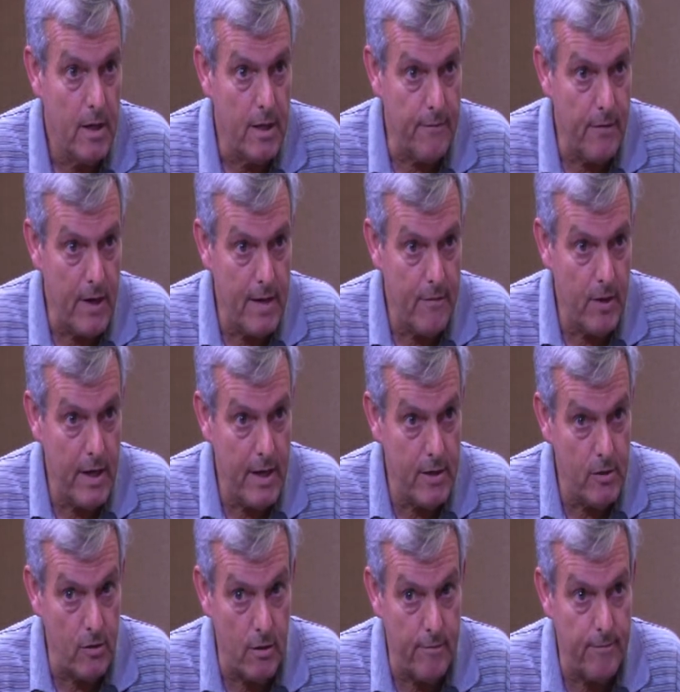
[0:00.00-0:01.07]
If I ever
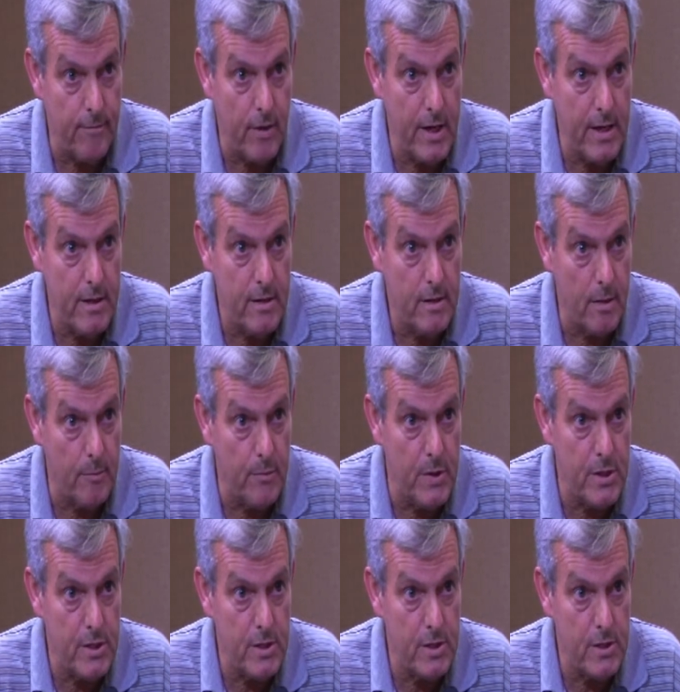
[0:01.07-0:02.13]
handle a friend, a
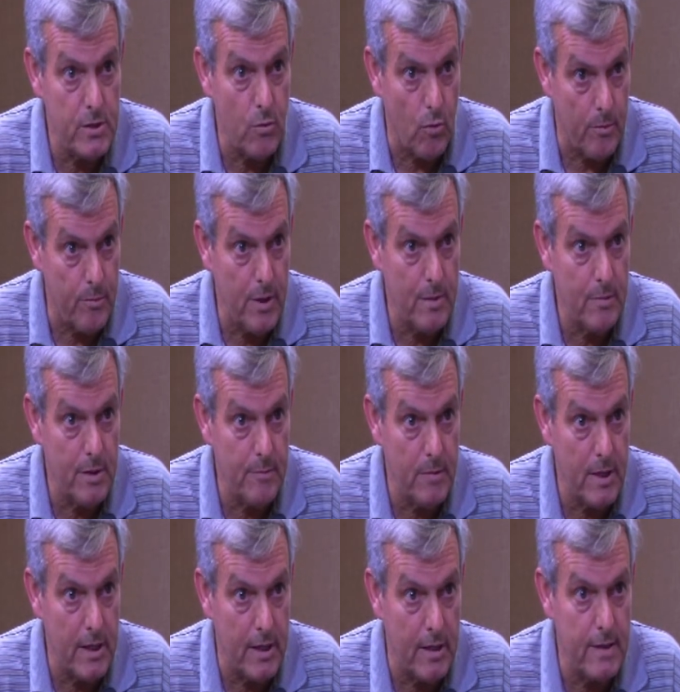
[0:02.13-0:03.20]
business, or public
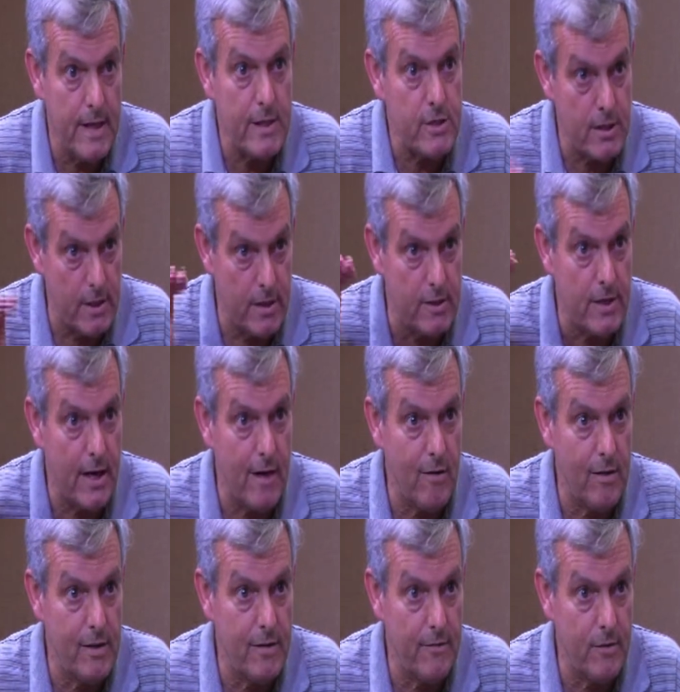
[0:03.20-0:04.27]
money, that's an
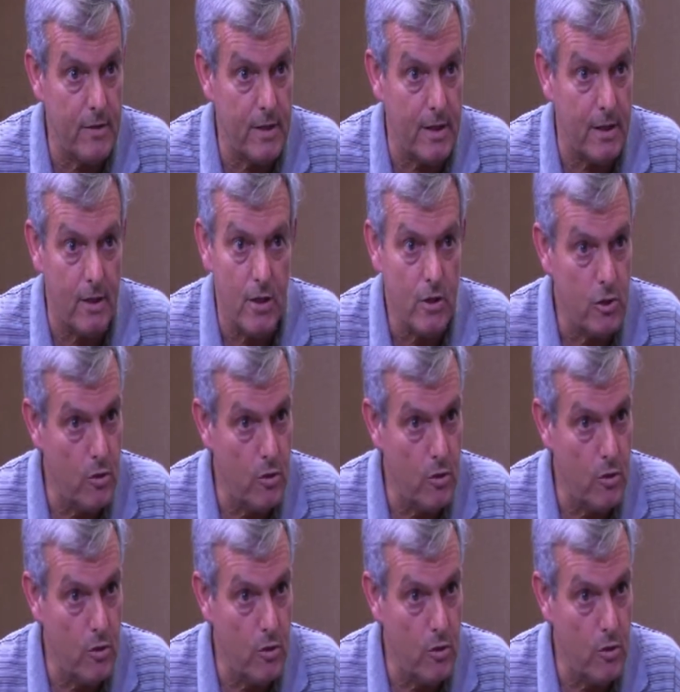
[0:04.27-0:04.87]
entirely different thing.